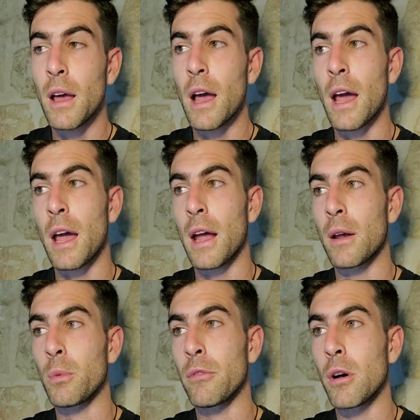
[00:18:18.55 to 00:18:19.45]

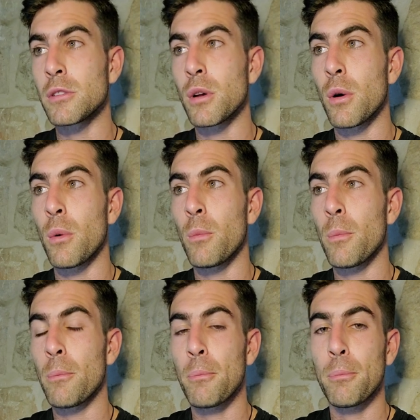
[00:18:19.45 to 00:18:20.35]
and we've
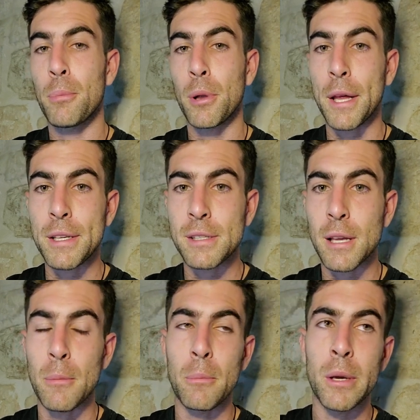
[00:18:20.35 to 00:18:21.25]
also placed
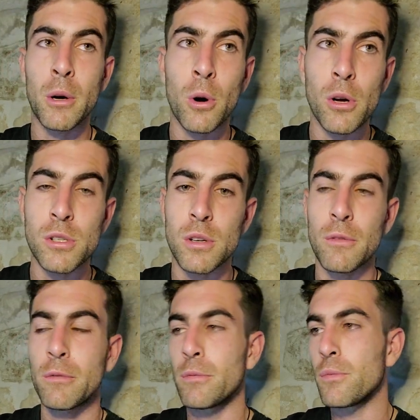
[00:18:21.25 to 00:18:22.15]
them because
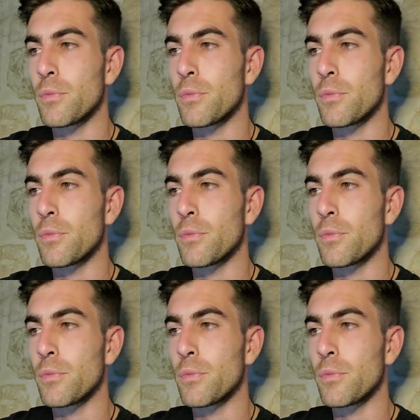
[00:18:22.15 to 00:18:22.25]
of